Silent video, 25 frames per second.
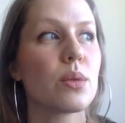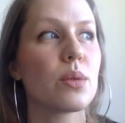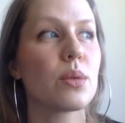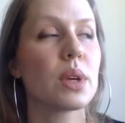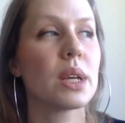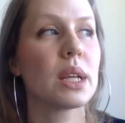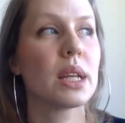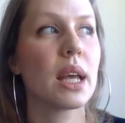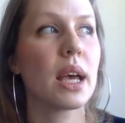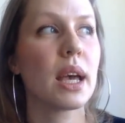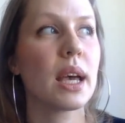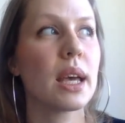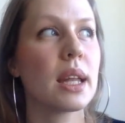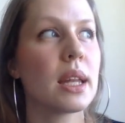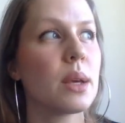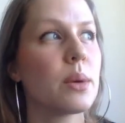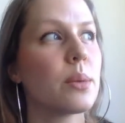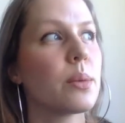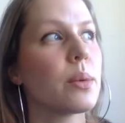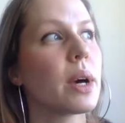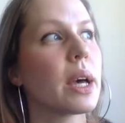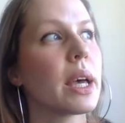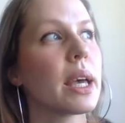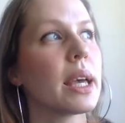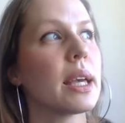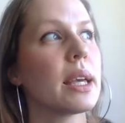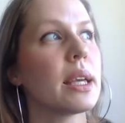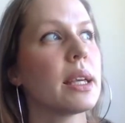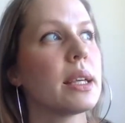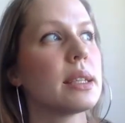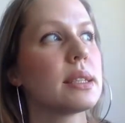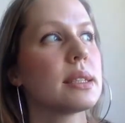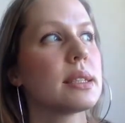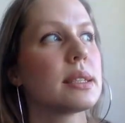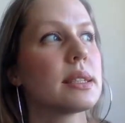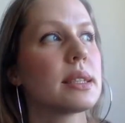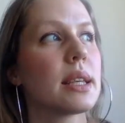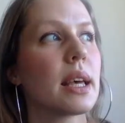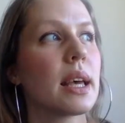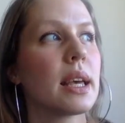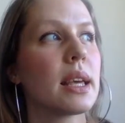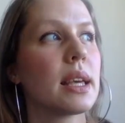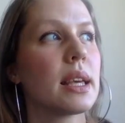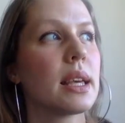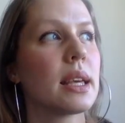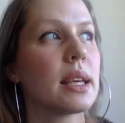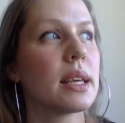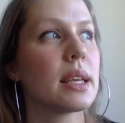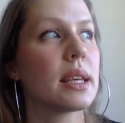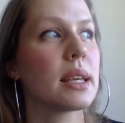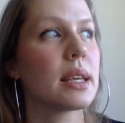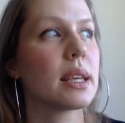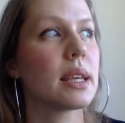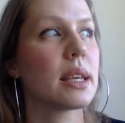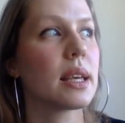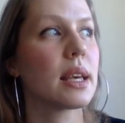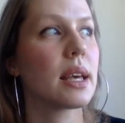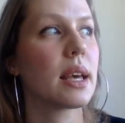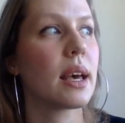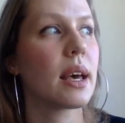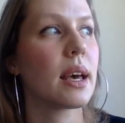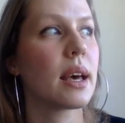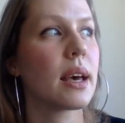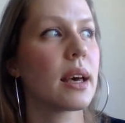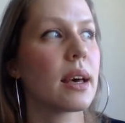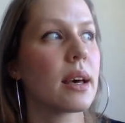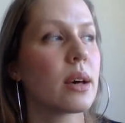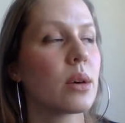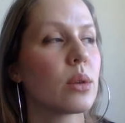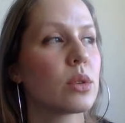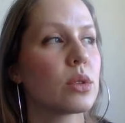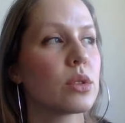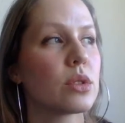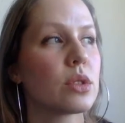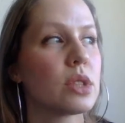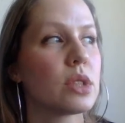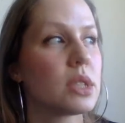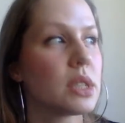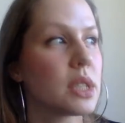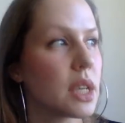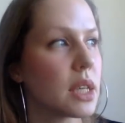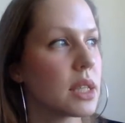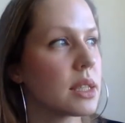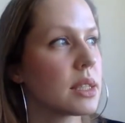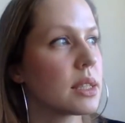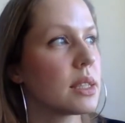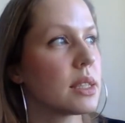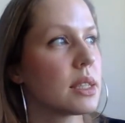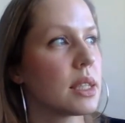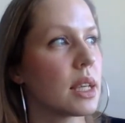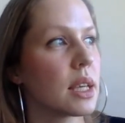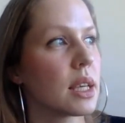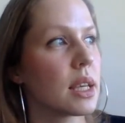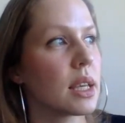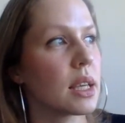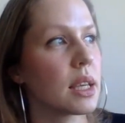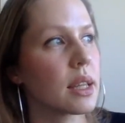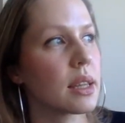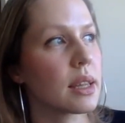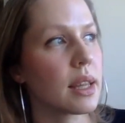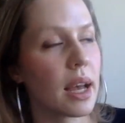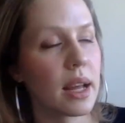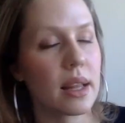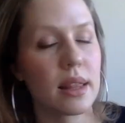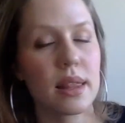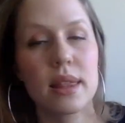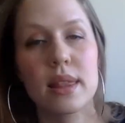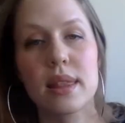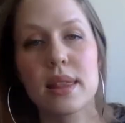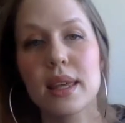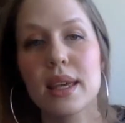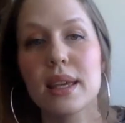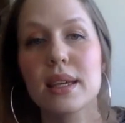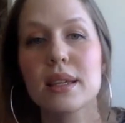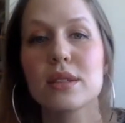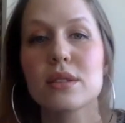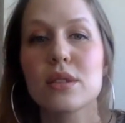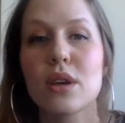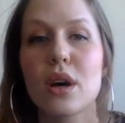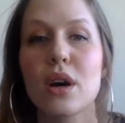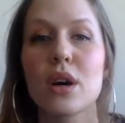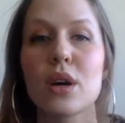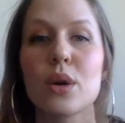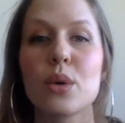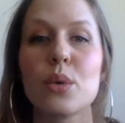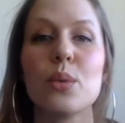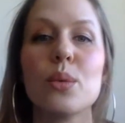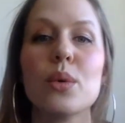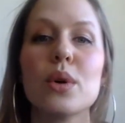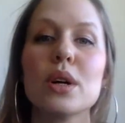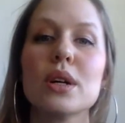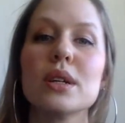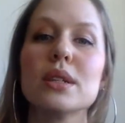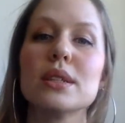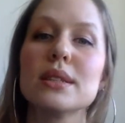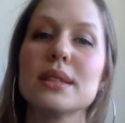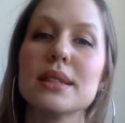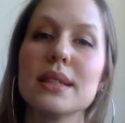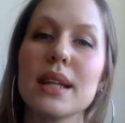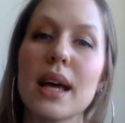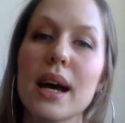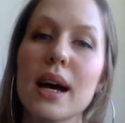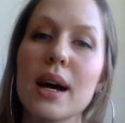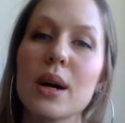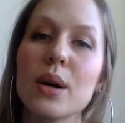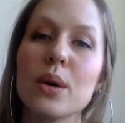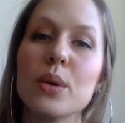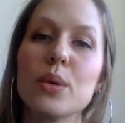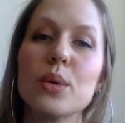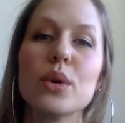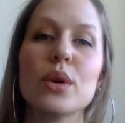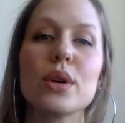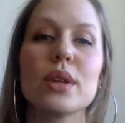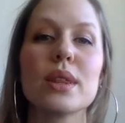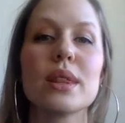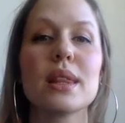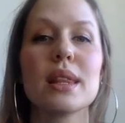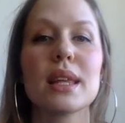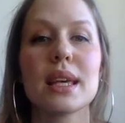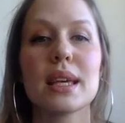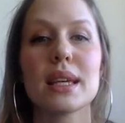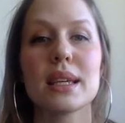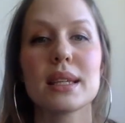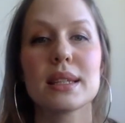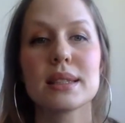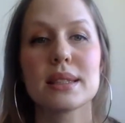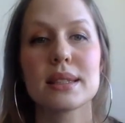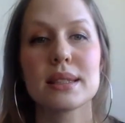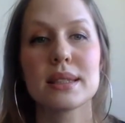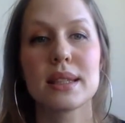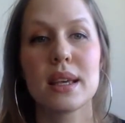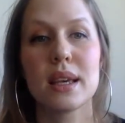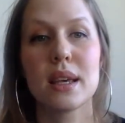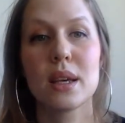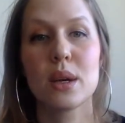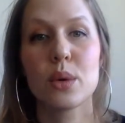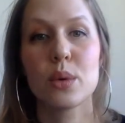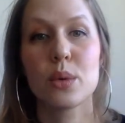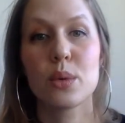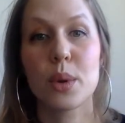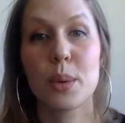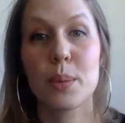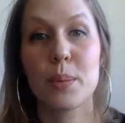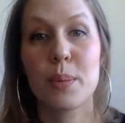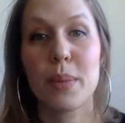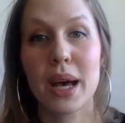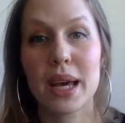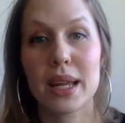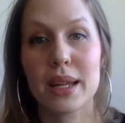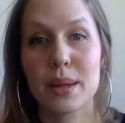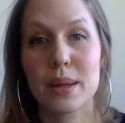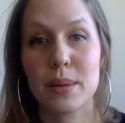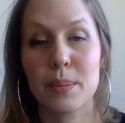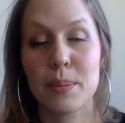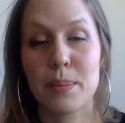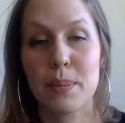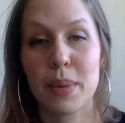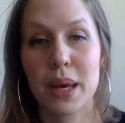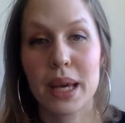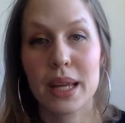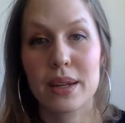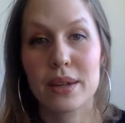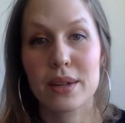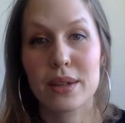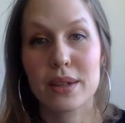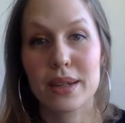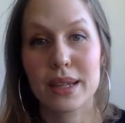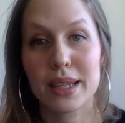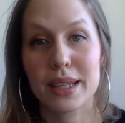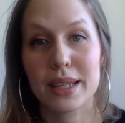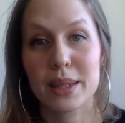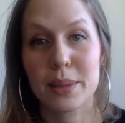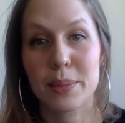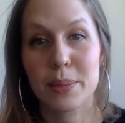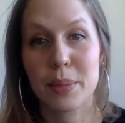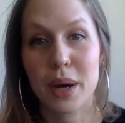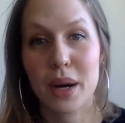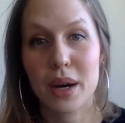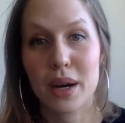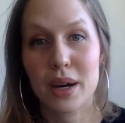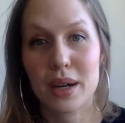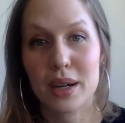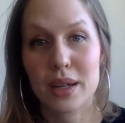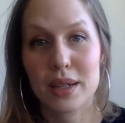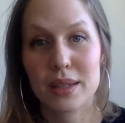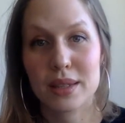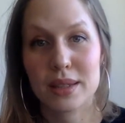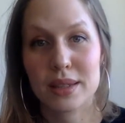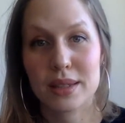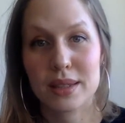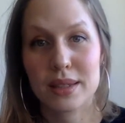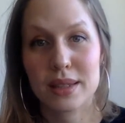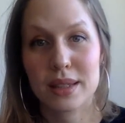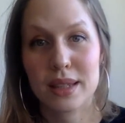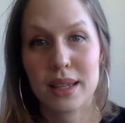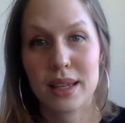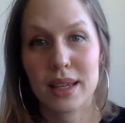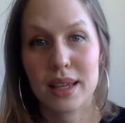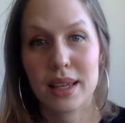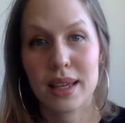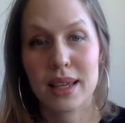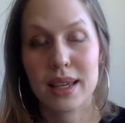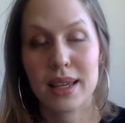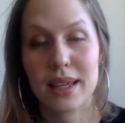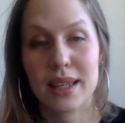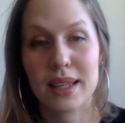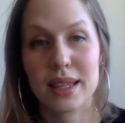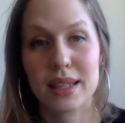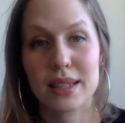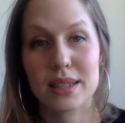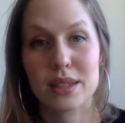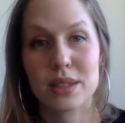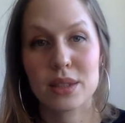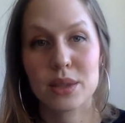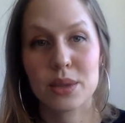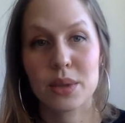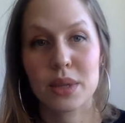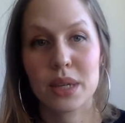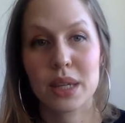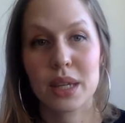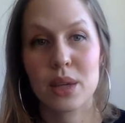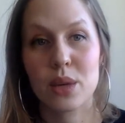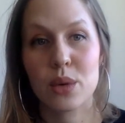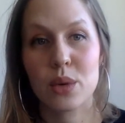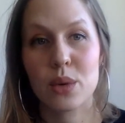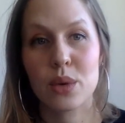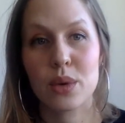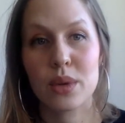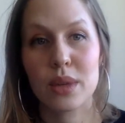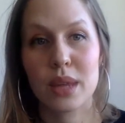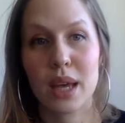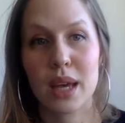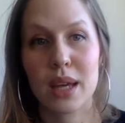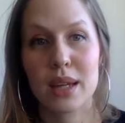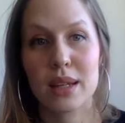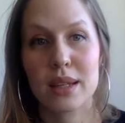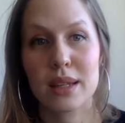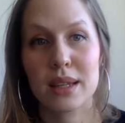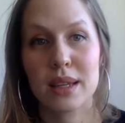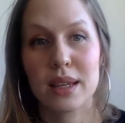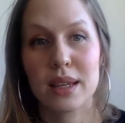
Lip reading: in any way saying or suggesting that things are worse now or things were better in the past in history, or that